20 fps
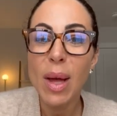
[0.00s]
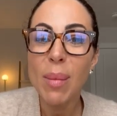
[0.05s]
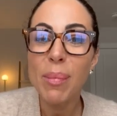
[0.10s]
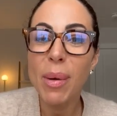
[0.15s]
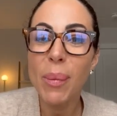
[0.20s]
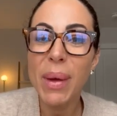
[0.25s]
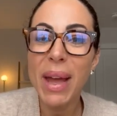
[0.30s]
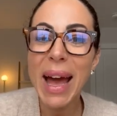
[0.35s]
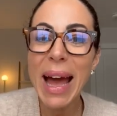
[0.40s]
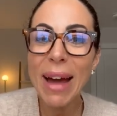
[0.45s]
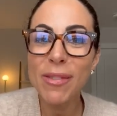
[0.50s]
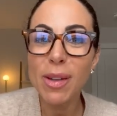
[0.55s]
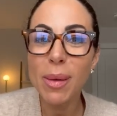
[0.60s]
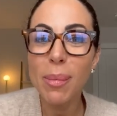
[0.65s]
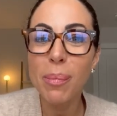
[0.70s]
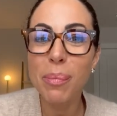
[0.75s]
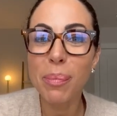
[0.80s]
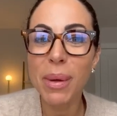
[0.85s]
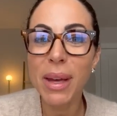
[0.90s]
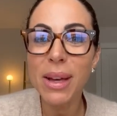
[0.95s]
But we have to
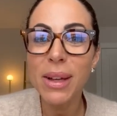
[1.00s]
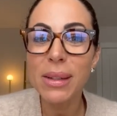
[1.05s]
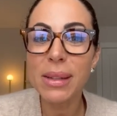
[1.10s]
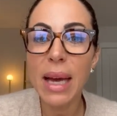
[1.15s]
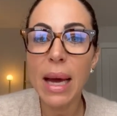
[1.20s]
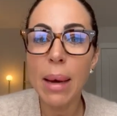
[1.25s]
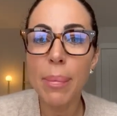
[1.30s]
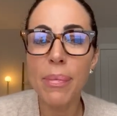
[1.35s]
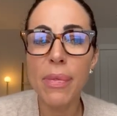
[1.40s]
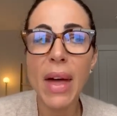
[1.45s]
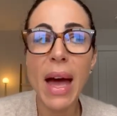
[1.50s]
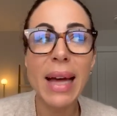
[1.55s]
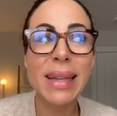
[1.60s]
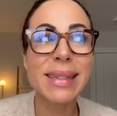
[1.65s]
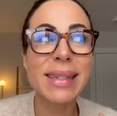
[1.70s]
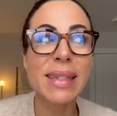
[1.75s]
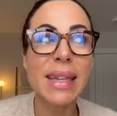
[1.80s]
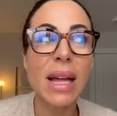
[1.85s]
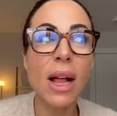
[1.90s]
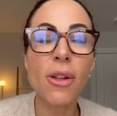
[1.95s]
build up that
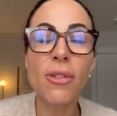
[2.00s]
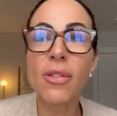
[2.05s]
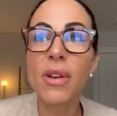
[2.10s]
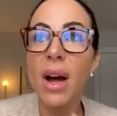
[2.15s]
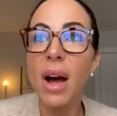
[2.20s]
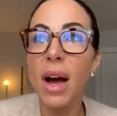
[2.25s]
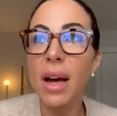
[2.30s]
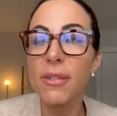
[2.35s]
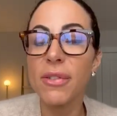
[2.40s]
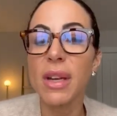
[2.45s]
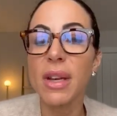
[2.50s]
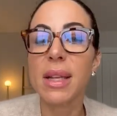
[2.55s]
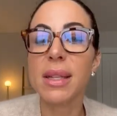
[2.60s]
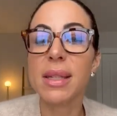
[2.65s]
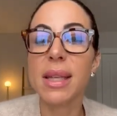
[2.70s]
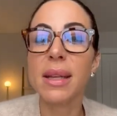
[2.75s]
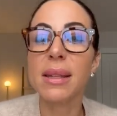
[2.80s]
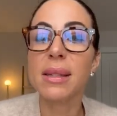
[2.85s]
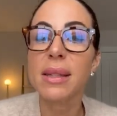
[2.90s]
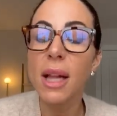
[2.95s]
self-confidence,
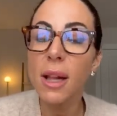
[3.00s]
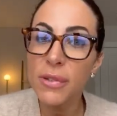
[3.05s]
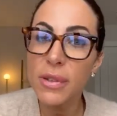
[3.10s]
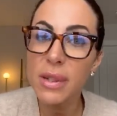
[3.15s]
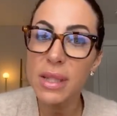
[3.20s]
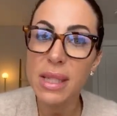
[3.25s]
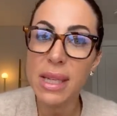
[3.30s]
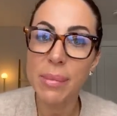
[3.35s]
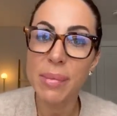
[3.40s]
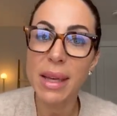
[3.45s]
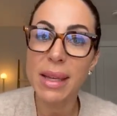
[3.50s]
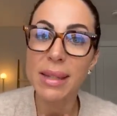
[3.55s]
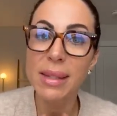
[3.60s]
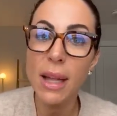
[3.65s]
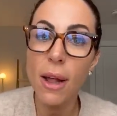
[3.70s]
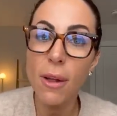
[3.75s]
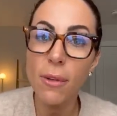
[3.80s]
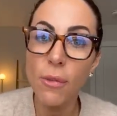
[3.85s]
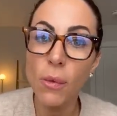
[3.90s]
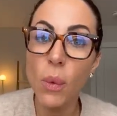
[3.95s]
that self-esteem, that
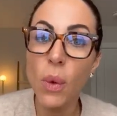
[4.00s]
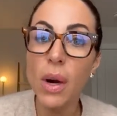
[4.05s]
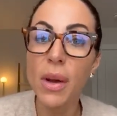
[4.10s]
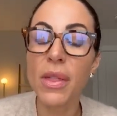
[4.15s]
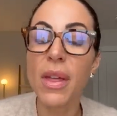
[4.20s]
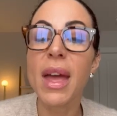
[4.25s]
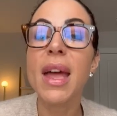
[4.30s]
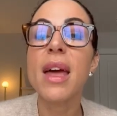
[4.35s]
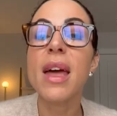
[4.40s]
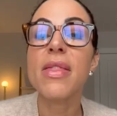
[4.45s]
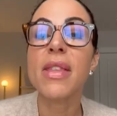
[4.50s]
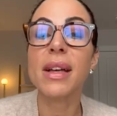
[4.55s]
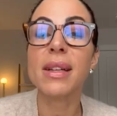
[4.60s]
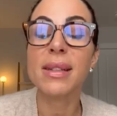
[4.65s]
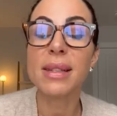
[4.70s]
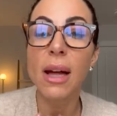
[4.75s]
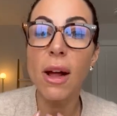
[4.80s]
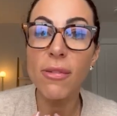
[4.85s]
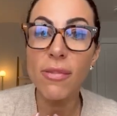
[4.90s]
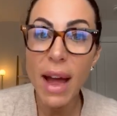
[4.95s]
self-worth, that
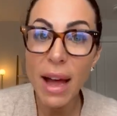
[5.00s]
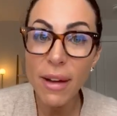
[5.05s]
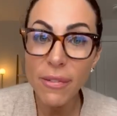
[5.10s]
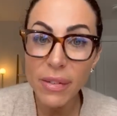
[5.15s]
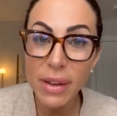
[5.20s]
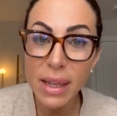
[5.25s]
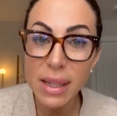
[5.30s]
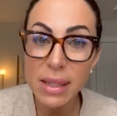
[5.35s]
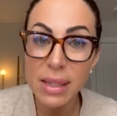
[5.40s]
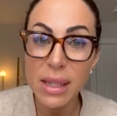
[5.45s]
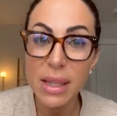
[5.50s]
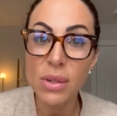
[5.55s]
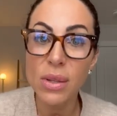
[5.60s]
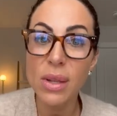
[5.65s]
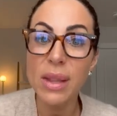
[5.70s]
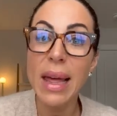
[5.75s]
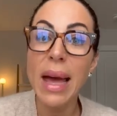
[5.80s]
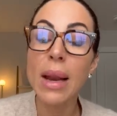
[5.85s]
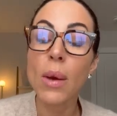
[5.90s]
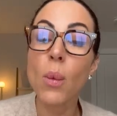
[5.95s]
self-efficacy so
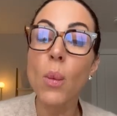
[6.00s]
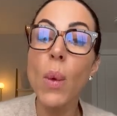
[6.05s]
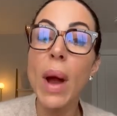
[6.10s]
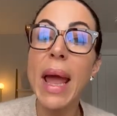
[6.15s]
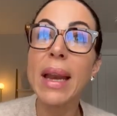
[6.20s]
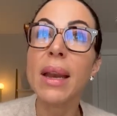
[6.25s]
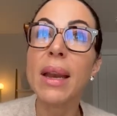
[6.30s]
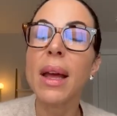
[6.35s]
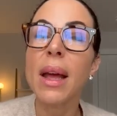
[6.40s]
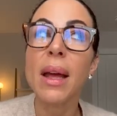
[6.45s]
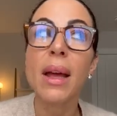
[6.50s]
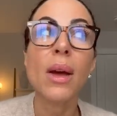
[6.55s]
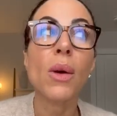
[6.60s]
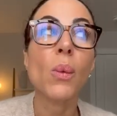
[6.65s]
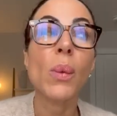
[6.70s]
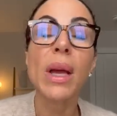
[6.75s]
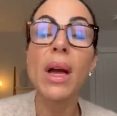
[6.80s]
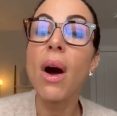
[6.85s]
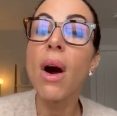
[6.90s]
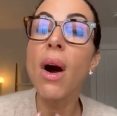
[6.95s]
that when
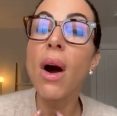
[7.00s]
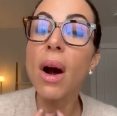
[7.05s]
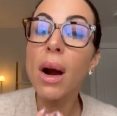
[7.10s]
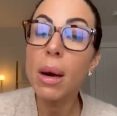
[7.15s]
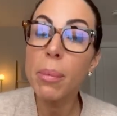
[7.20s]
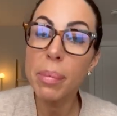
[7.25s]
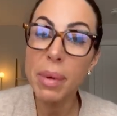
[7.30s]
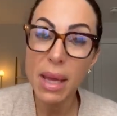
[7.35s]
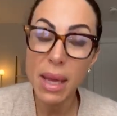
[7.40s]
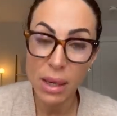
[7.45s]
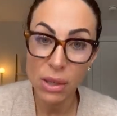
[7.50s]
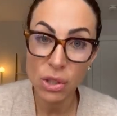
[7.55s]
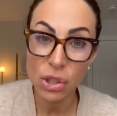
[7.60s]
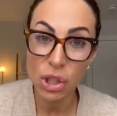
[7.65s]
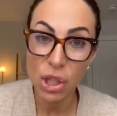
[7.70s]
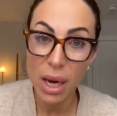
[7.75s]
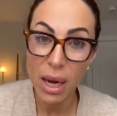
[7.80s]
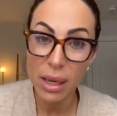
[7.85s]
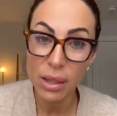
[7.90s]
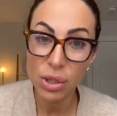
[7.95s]
we are being
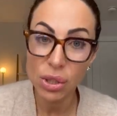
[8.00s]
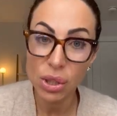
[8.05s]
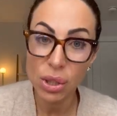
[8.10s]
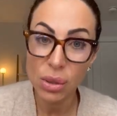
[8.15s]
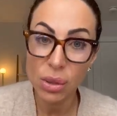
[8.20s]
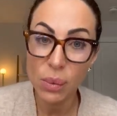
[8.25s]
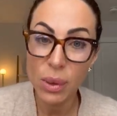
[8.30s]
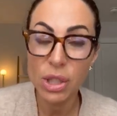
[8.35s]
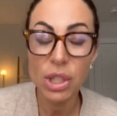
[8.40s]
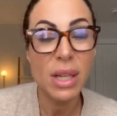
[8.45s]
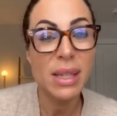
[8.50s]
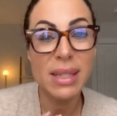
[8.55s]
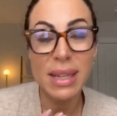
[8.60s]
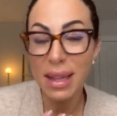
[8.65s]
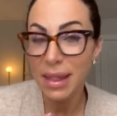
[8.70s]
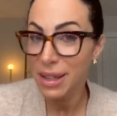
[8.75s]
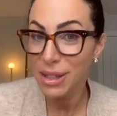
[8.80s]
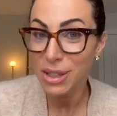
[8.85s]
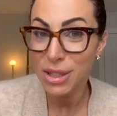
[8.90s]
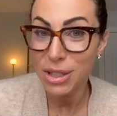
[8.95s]
judged, which has
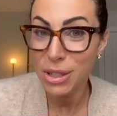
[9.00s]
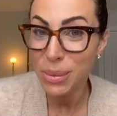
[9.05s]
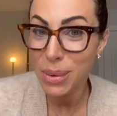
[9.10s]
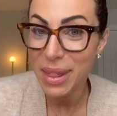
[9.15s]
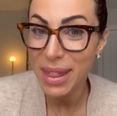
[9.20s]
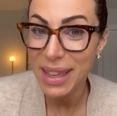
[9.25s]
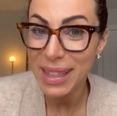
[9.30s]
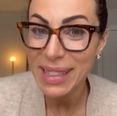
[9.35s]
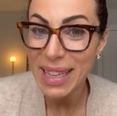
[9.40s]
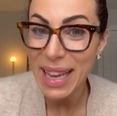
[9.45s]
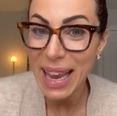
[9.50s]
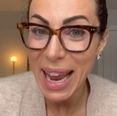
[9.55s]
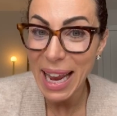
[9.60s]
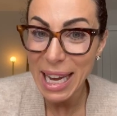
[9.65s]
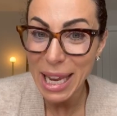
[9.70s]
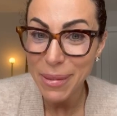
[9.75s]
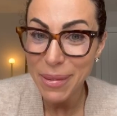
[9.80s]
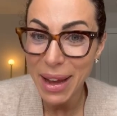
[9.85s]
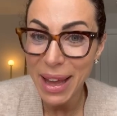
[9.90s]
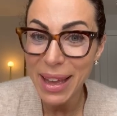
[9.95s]
nothing to do with us
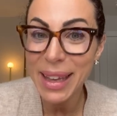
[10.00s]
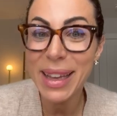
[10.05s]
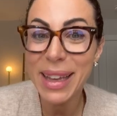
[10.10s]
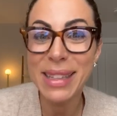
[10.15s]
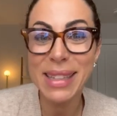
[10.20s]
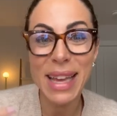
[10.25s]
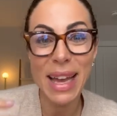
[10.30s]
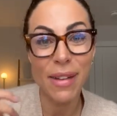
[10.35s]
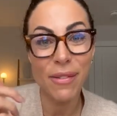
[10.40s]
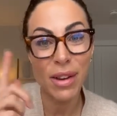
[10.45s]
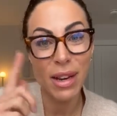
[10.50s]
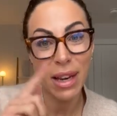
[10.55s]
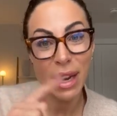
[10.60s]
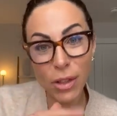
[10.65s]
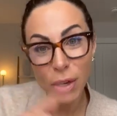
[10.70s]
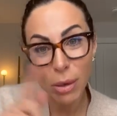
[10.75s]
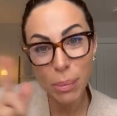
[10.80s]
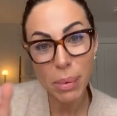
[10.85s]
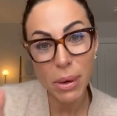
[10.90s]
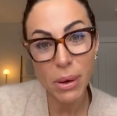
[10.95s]
anyway, because I have
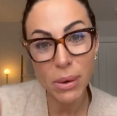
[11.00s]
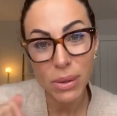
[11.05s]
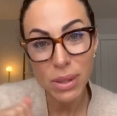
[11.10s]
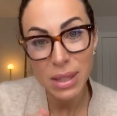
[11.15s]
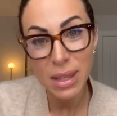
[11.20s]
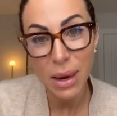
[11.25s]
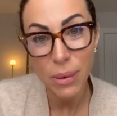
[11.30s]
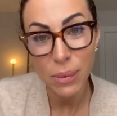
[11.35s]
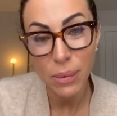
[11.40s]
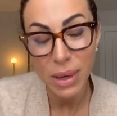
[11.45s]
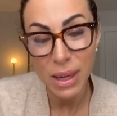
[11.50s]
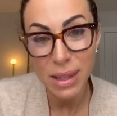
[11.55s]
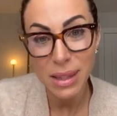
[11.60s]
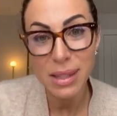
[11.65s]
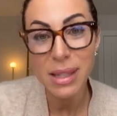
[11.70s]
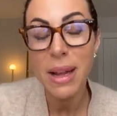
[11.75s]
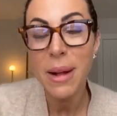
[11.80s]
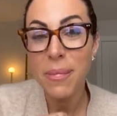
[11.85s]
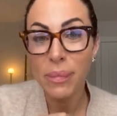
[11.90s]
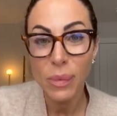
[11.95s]
another post that
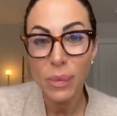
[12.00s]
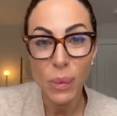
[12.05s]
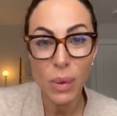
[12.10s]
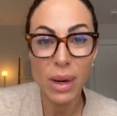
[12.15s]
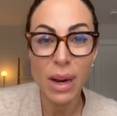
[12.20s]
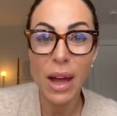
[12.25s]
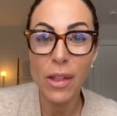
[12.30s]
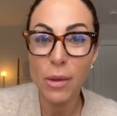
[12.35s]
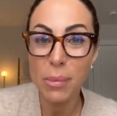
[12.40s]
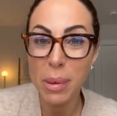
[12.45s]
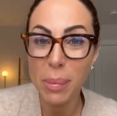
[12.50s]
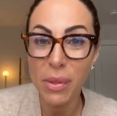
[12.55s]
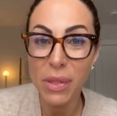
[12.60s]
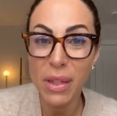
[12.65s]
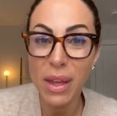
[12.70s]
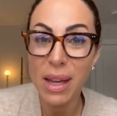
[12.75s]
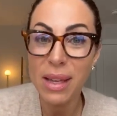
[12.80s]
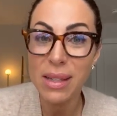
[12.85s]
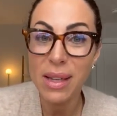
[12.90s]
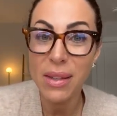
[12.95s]
reads what other people
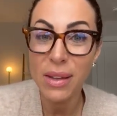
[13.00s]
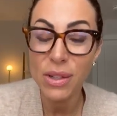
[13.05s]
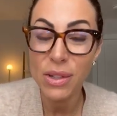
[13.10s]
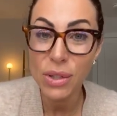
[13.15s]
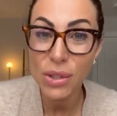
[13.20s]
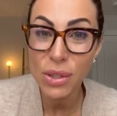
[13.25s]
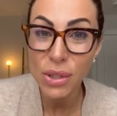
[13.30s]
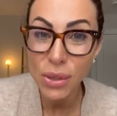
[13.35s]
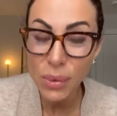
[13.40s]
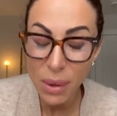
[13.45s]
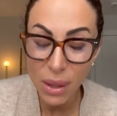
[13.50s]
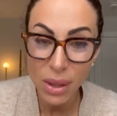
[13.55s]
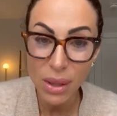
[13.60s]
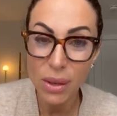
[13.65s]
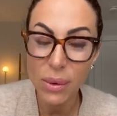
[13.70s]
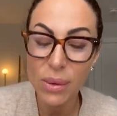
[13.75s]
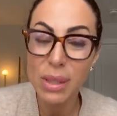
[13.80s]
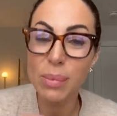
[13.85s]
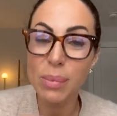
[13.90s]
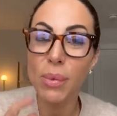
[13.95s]
think has nothing to do with
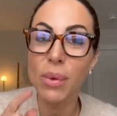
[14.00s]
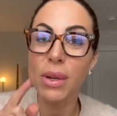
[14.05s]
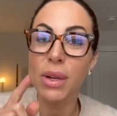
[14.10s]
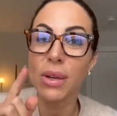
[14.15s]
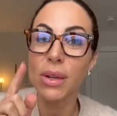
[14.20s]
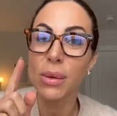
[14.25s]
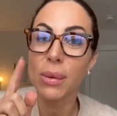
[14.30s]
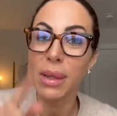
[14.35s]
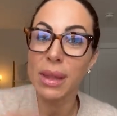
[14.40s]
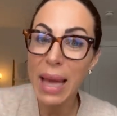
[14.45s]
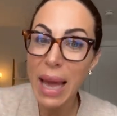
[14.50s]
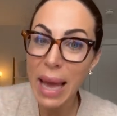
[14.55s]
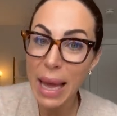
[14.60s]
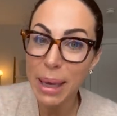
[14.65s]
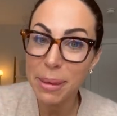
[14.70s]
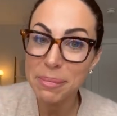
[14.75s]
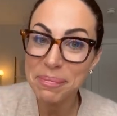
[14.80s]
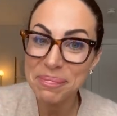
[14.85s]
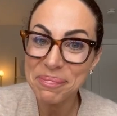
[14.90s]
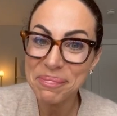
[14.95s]
you, it's more to do with
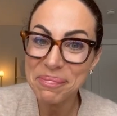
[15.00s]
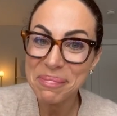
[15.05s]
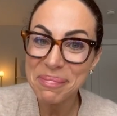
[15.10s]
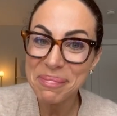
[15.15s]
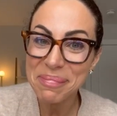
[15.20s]
them.